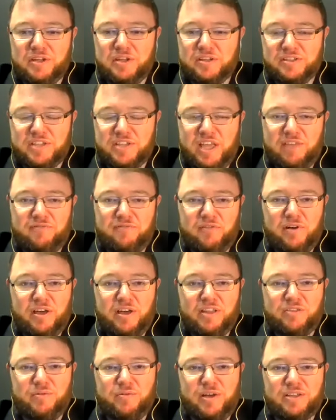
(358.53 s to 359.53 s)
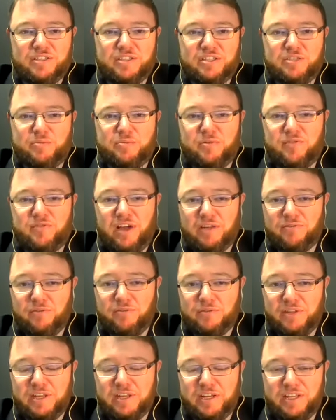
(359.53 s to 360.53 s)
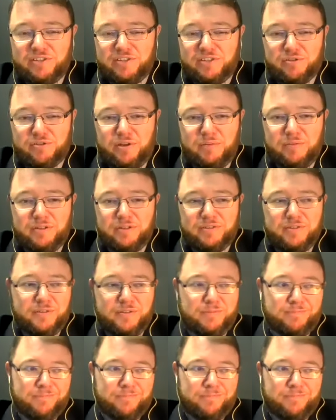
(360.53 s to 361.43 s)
safe or otherwise, as provided for in the lease agreement.